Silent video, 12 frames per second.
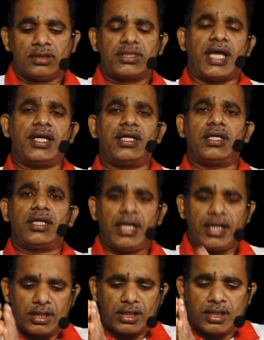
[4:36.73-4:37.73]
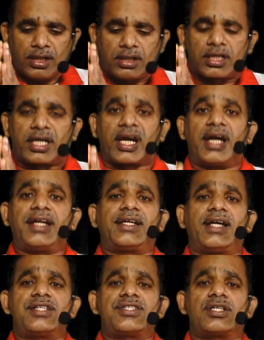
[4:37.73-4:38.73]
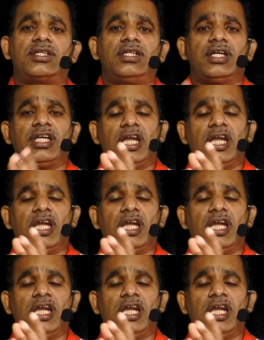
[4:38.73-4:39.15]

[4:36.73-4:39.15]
Then in credit ledger,